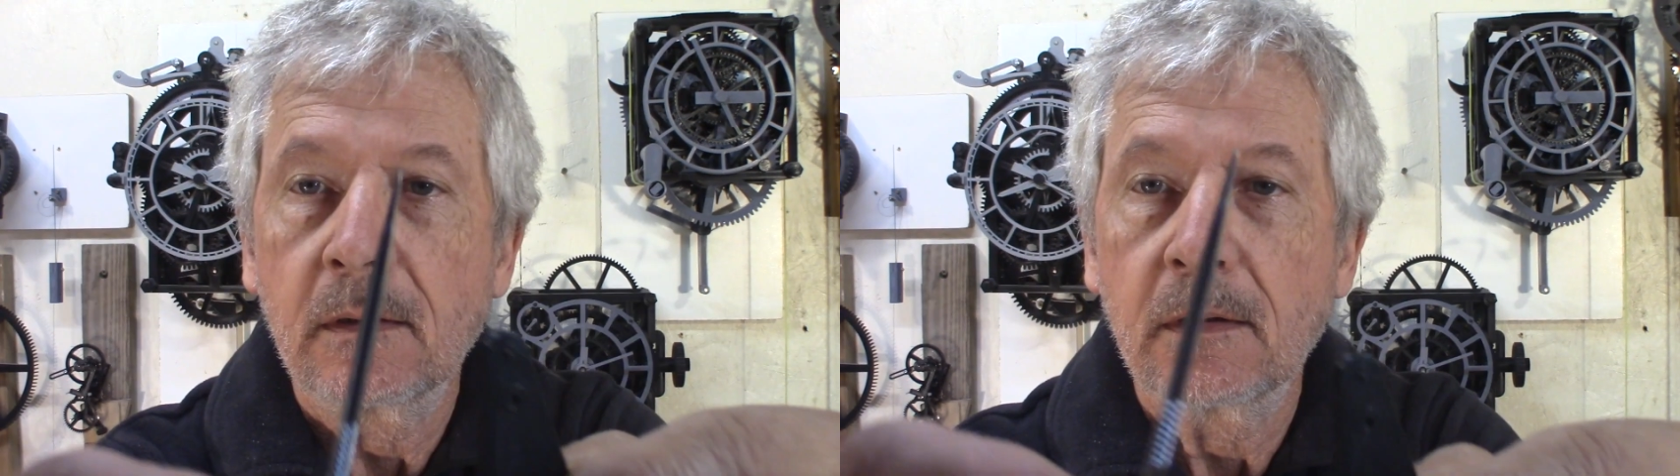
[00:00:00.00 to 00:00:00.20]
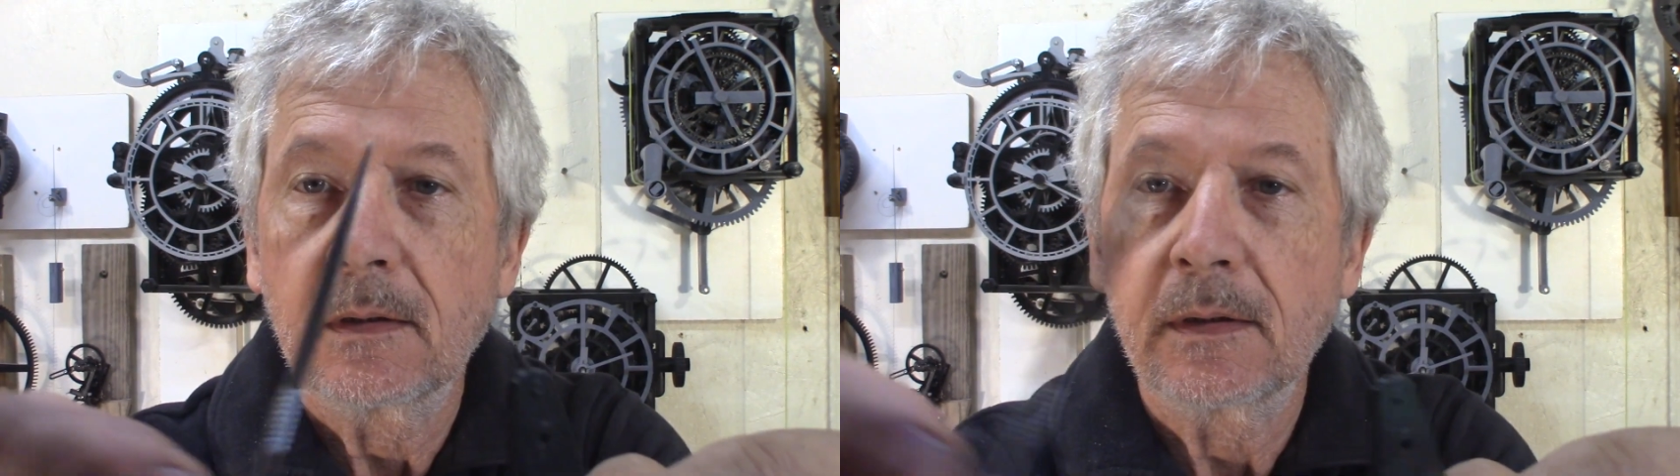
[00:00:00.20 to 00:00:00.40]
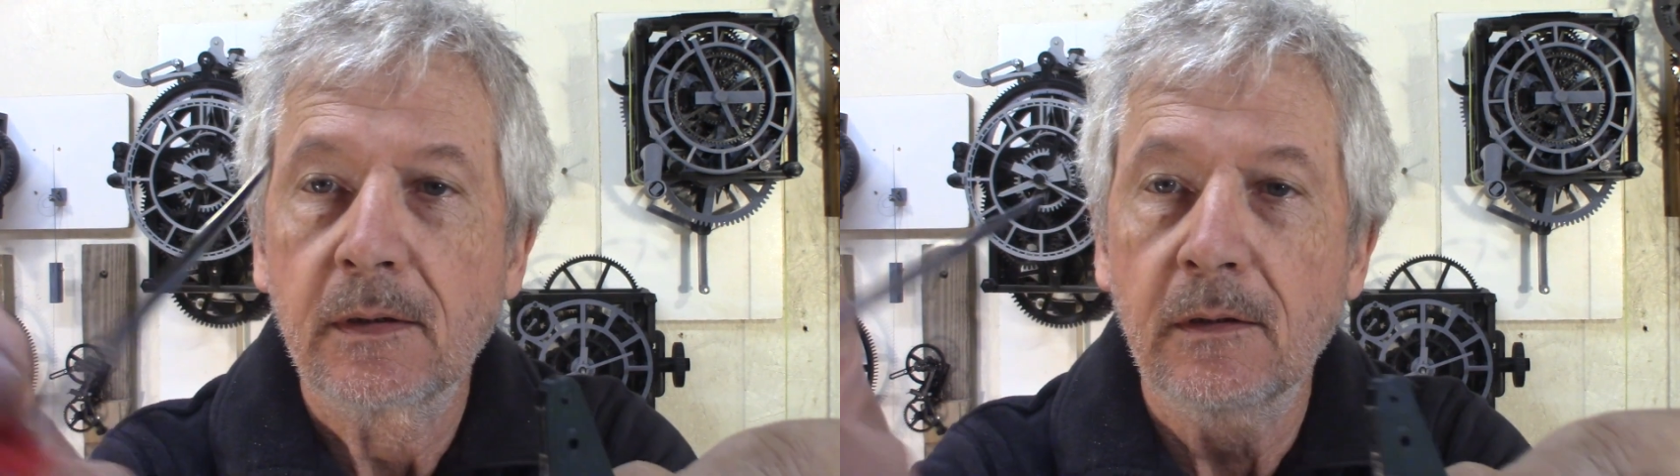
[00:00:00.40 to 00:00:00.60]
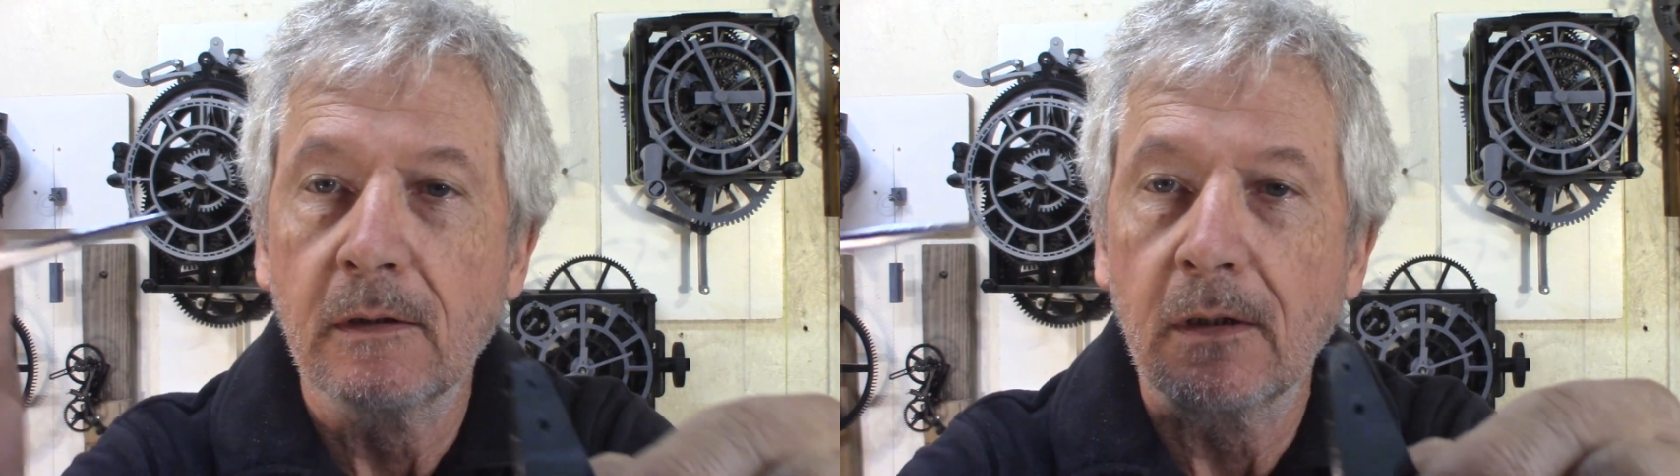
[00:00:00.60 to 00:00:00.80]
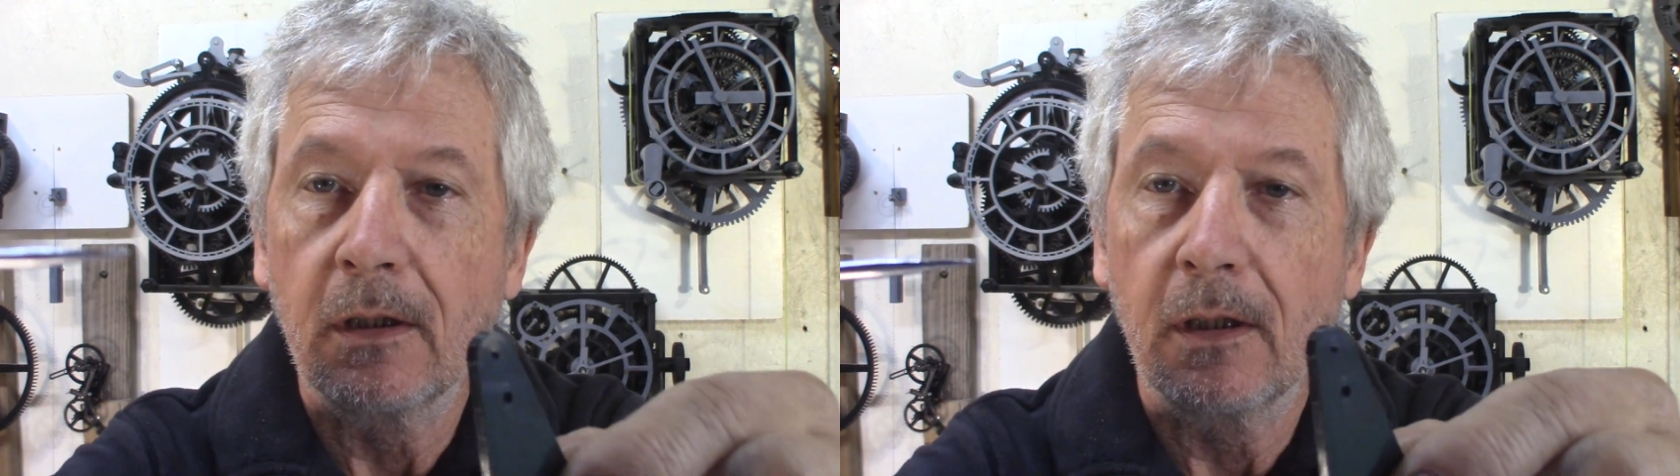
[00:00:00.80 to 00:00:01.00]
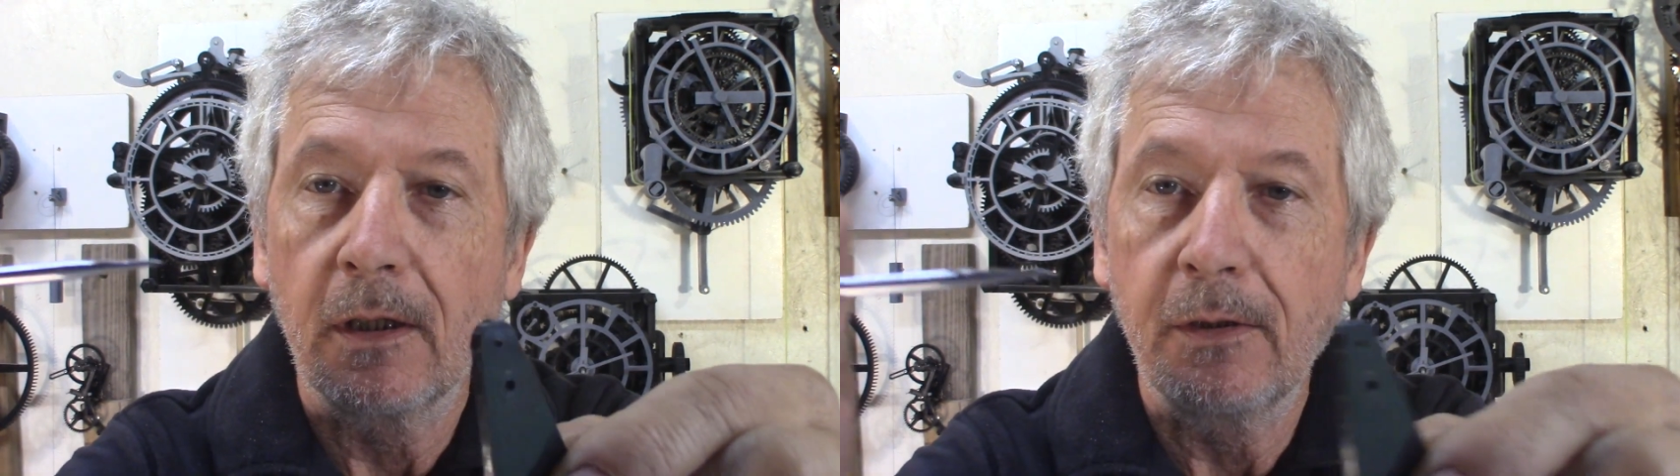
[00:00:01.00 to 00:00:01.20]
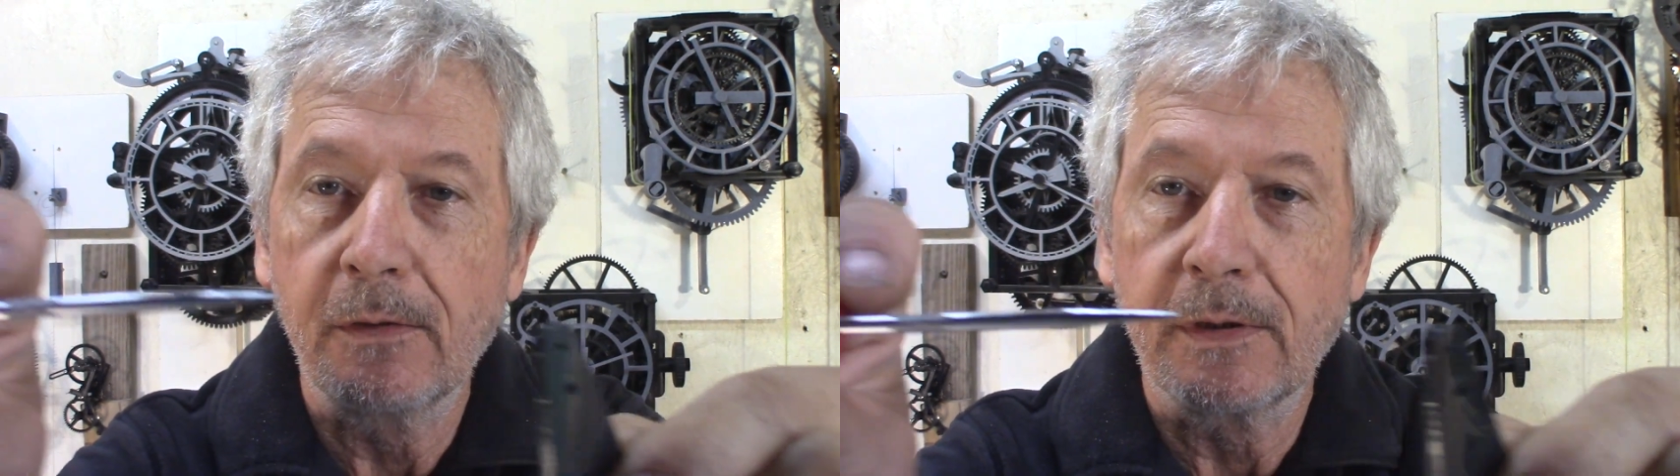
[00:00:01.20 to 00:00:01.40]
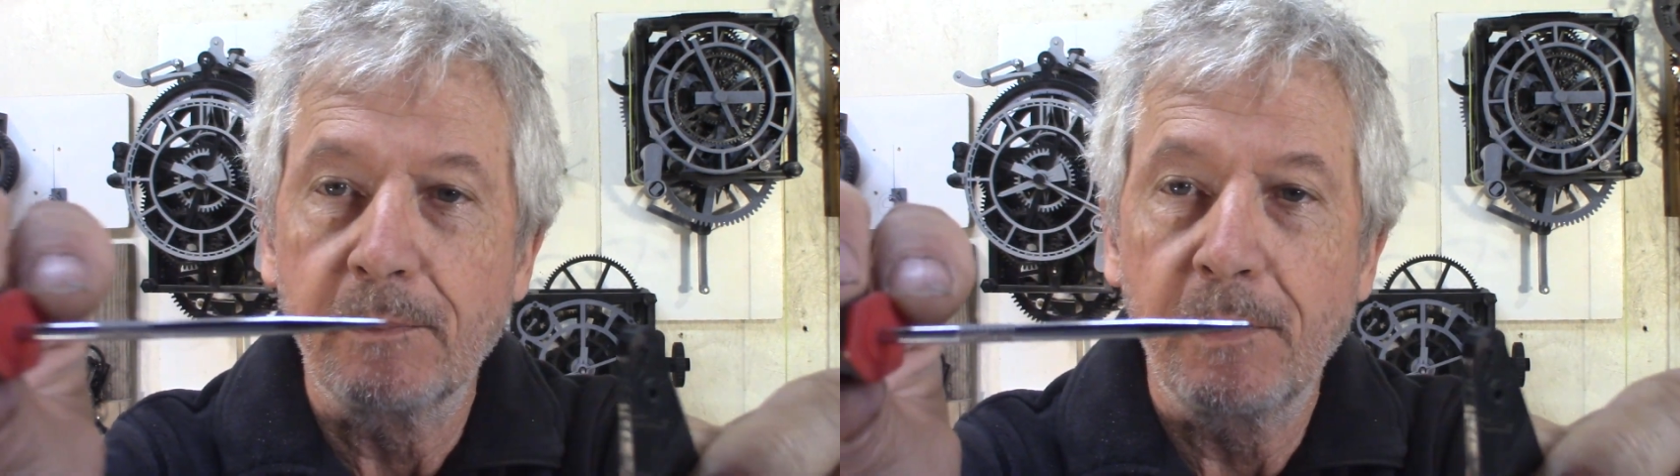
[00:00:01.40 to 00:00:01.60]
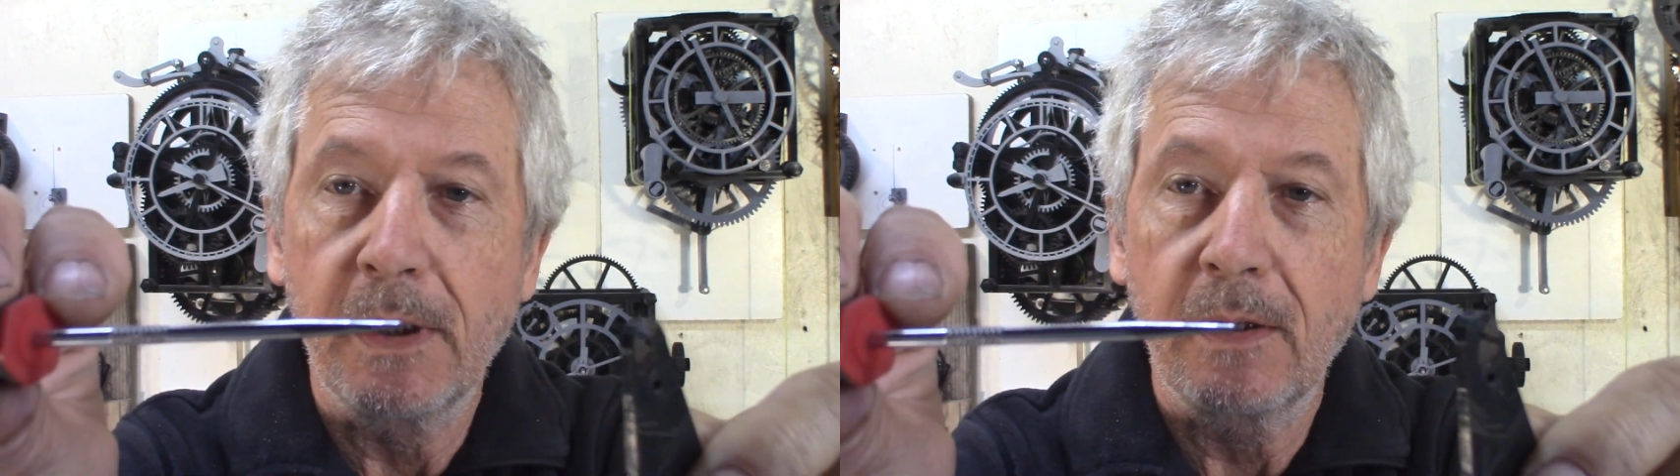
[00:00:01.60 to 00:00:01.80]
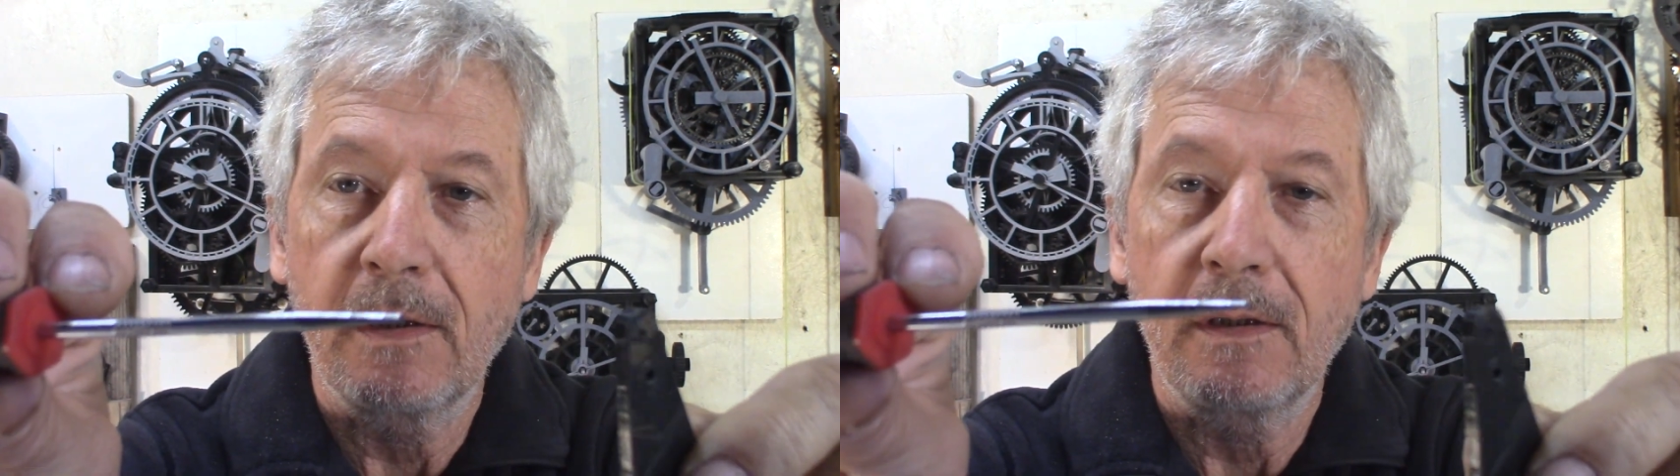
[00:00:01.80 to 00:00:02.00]
So I use a
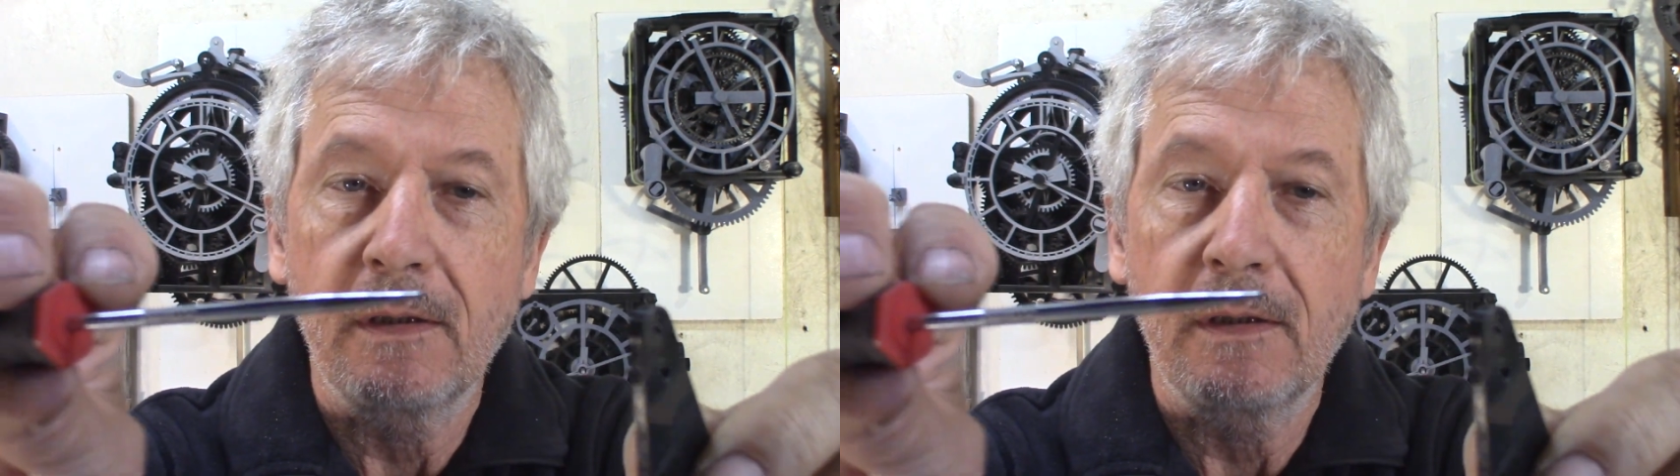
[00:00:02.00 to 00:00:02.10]
pick